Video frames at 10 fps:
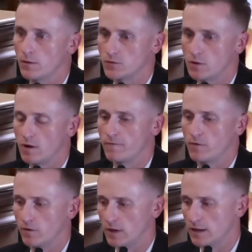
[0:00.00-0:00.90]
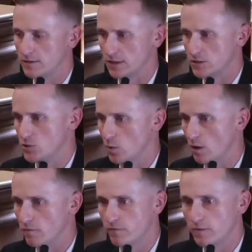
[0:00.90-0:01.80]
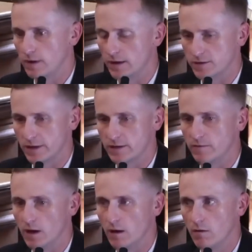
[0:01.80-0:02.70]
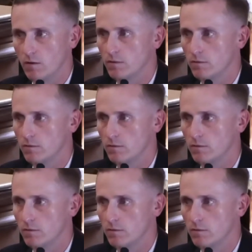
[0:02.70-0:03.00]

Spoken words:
It was a call for Section 12 psych eval.